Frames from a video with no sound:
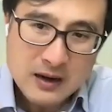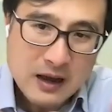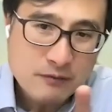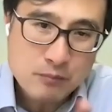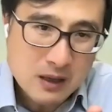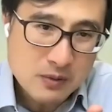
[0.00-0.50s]
you're
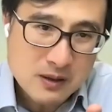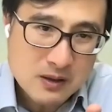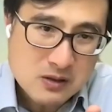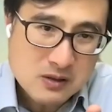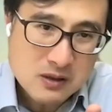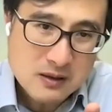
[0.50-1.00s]
not going to have
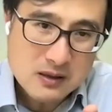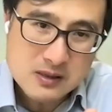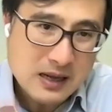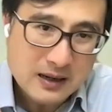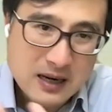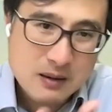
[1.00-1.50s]
babies.
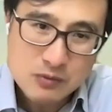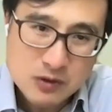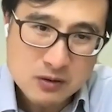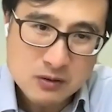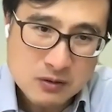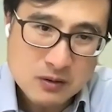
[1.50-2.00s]
It's not
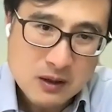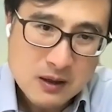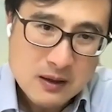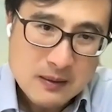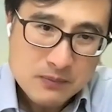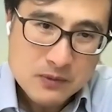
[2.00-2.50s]
time to